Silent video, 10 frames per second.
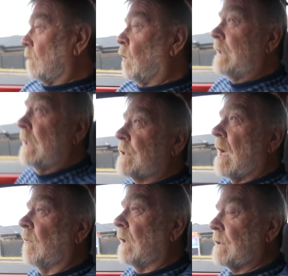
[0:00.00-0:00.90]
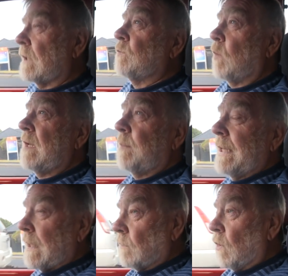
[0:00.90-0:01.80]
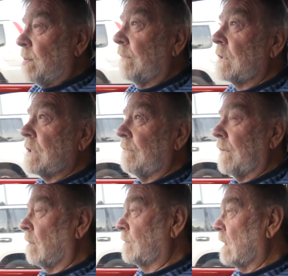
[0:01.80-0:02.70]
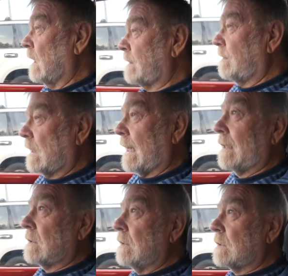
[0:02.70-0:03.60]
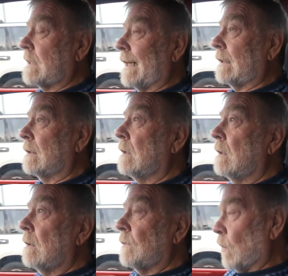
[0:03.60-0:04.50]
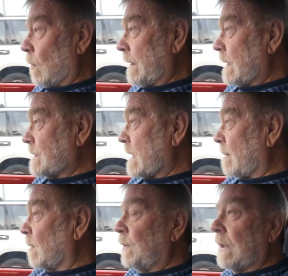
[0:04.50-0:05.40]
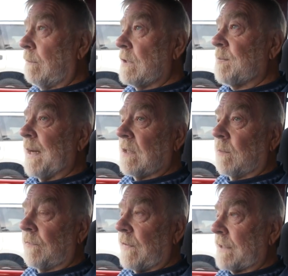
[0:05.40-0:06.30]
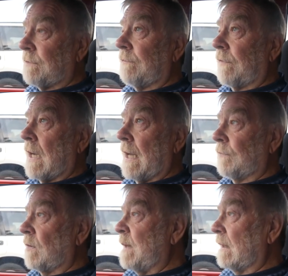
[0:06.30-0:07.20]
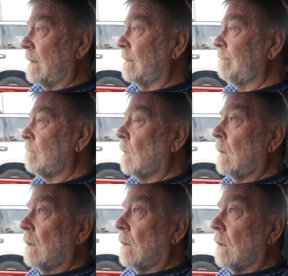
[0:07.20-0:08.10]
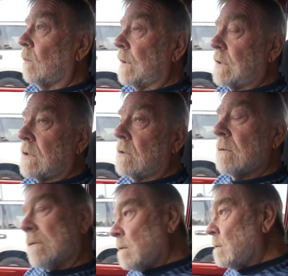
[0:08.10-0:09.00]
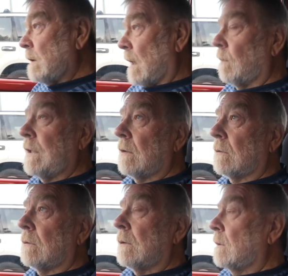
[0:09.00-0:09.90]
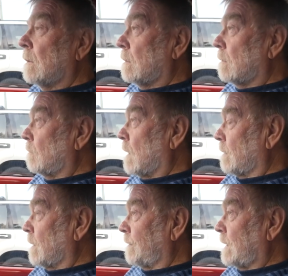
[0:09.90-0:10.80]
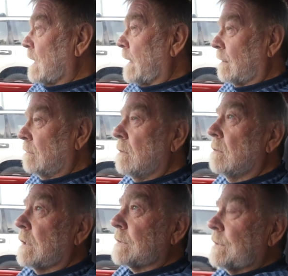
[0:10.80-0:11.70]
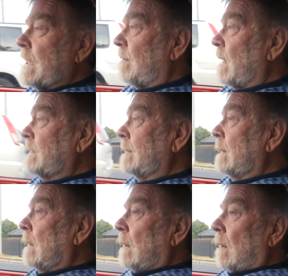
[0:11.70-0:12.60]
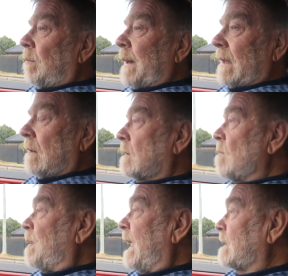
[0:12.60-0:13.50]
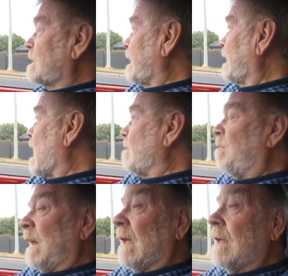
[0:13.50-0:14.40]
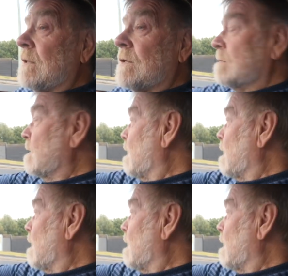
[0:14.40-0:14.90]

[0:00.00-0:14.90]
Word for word: We did some research, we being a group of us involved with electric cars in the state, thought we could set up a pretty respectable factory for 100 million, which, you know, when you roll it off your tongue, doesn't sound much. But compared to setting up billions